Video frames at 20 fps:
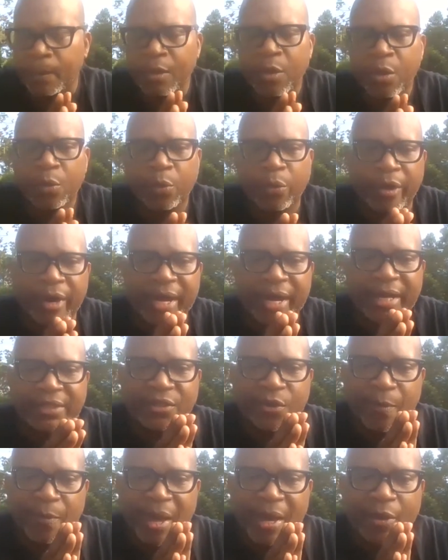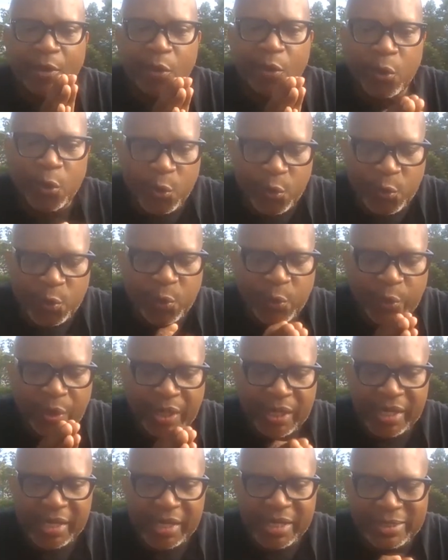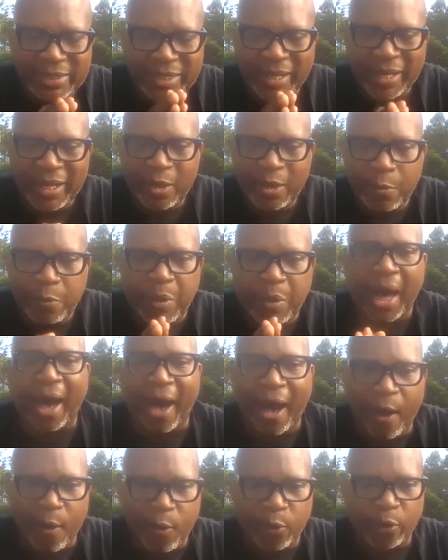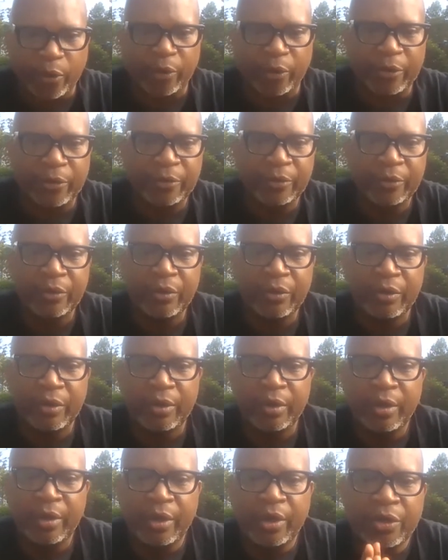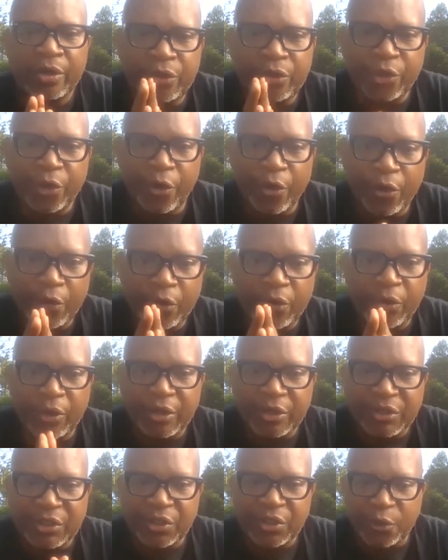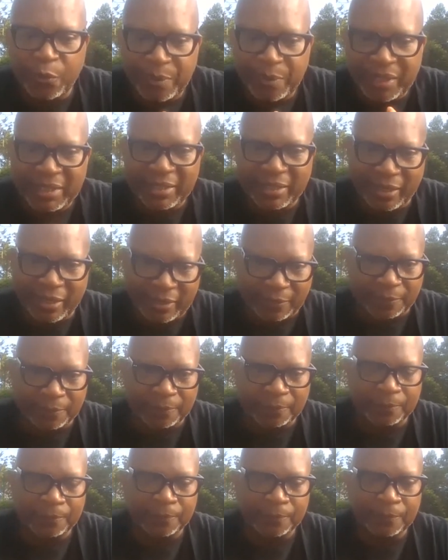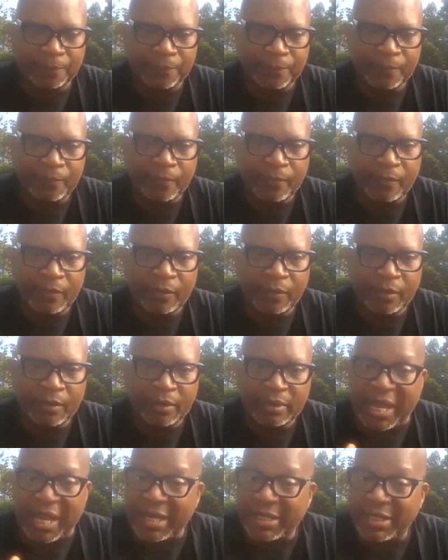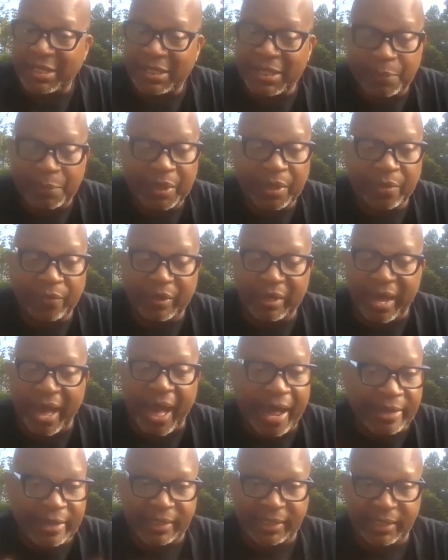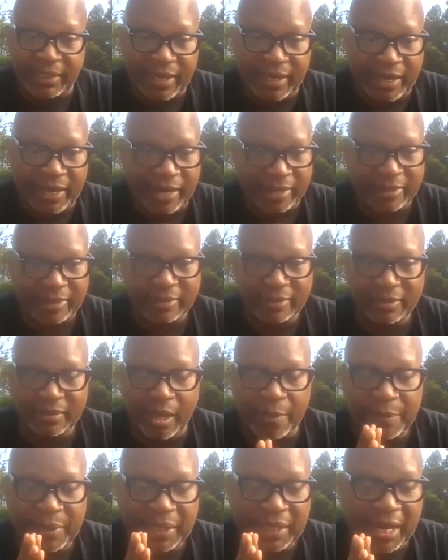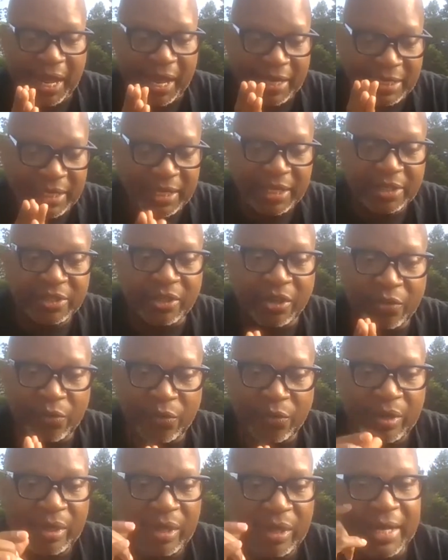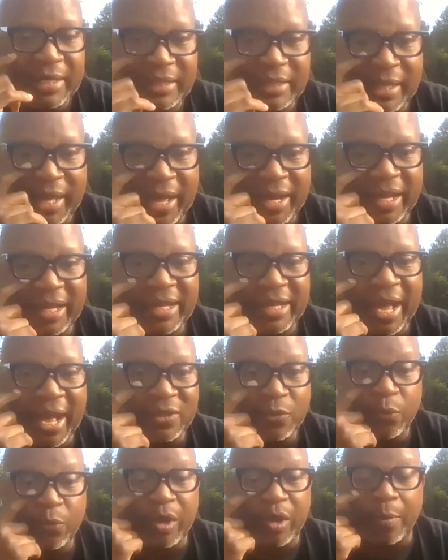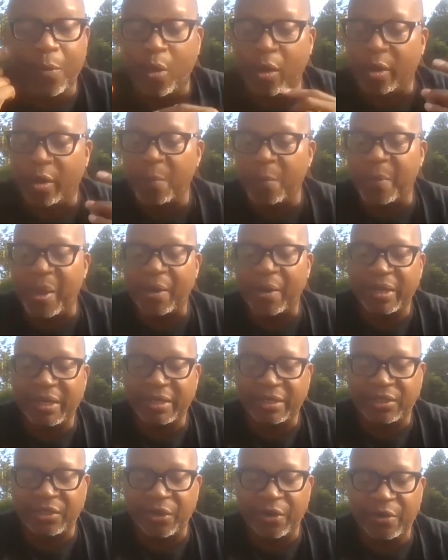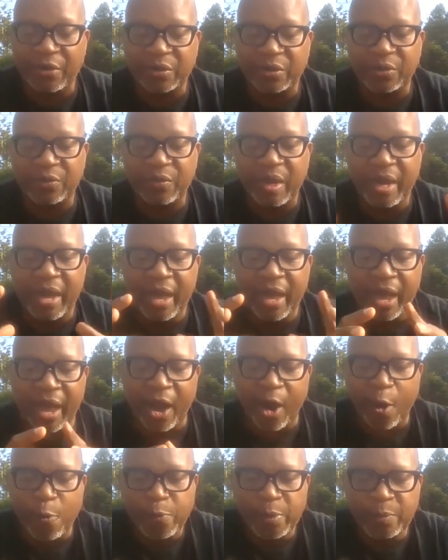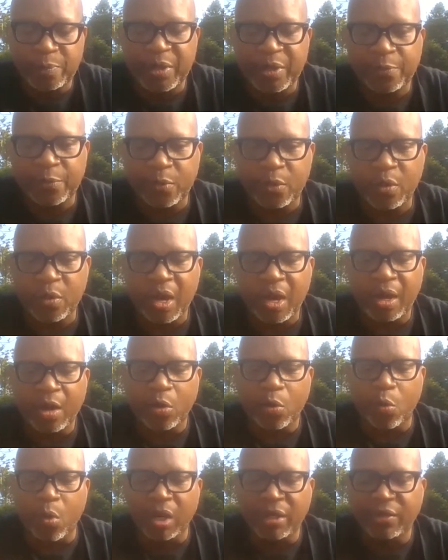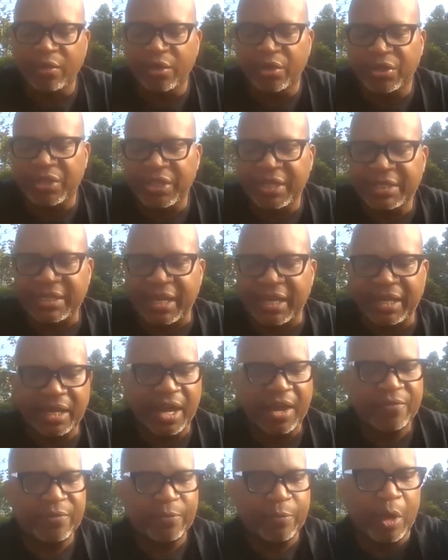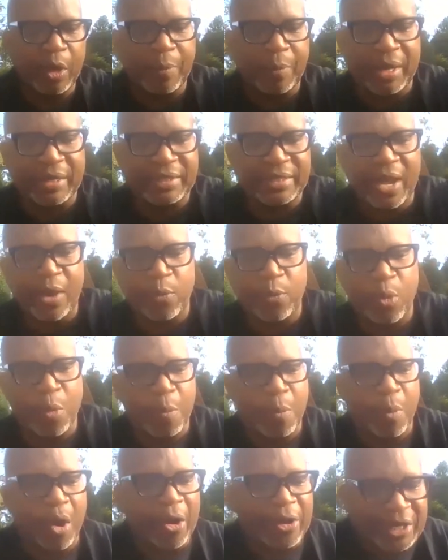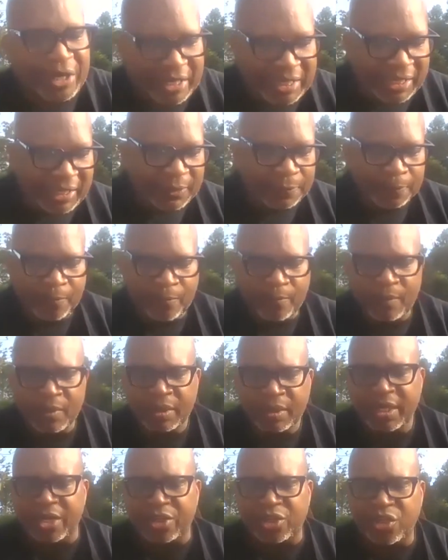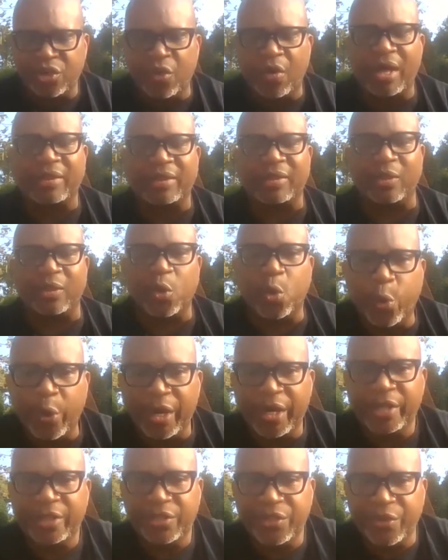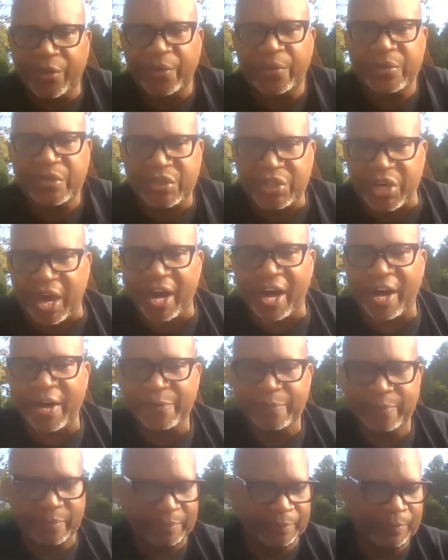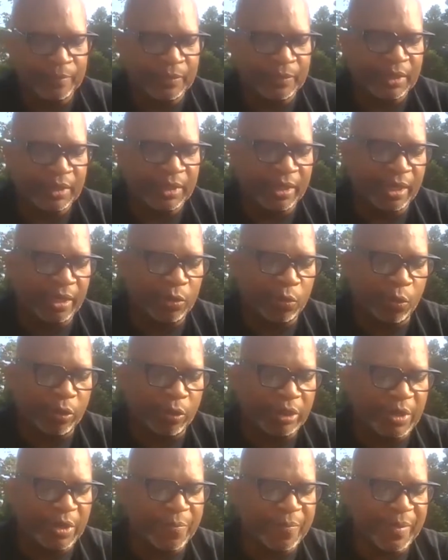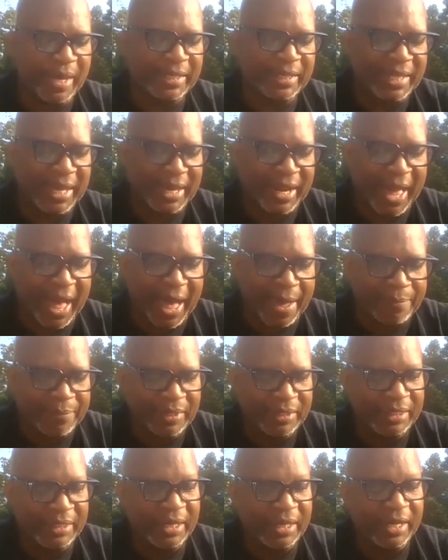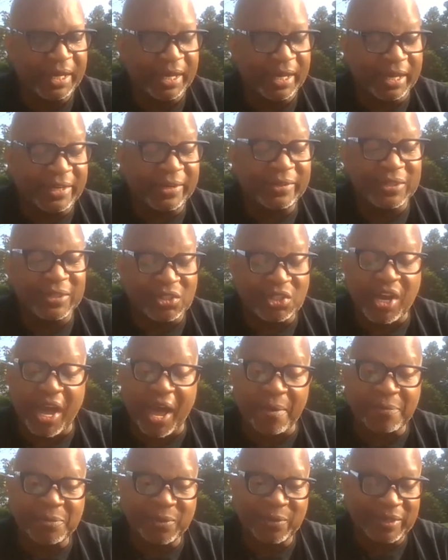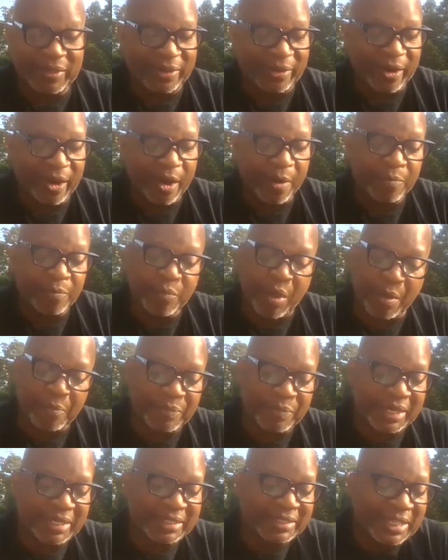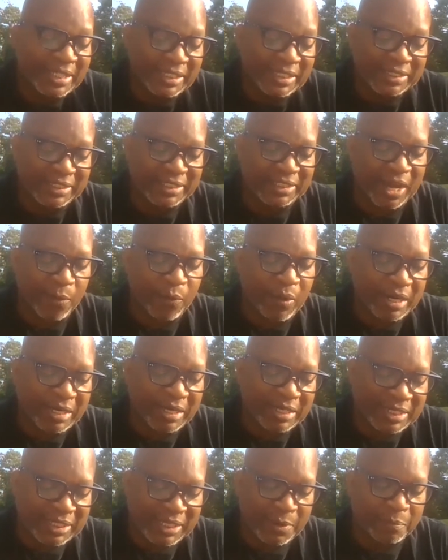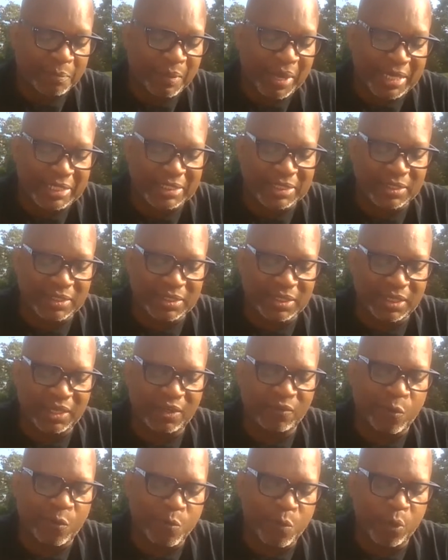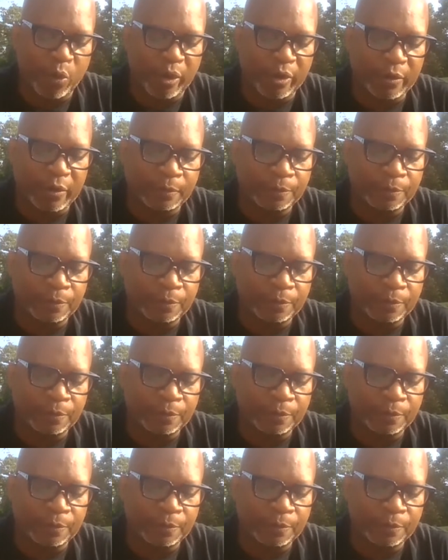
Whereas no matter who is in power, you're going to still be good. That's simply a reality, guys. I mean, I need you to realize that. And that's what I'm all about in terms of helping people. One of the things I love about network marketing is you don't have to quit your job in order to make that happen. And there's a chapter in here. I'm being diligent. I want to skip pages even more.